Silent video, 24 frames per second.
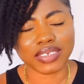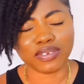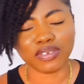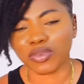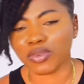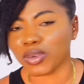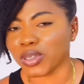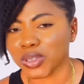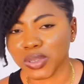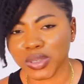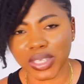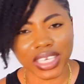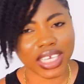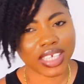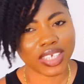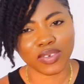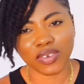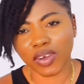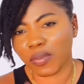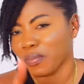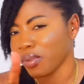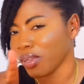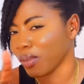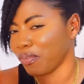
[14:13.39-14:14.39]
If you want to learn,
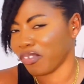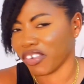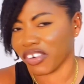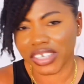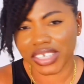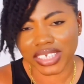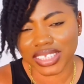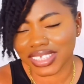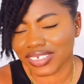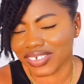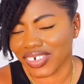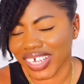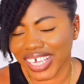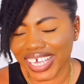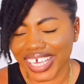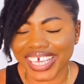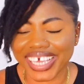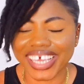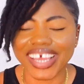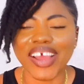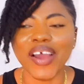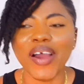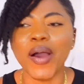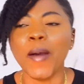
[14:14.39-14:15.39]
you are paid for it, okay?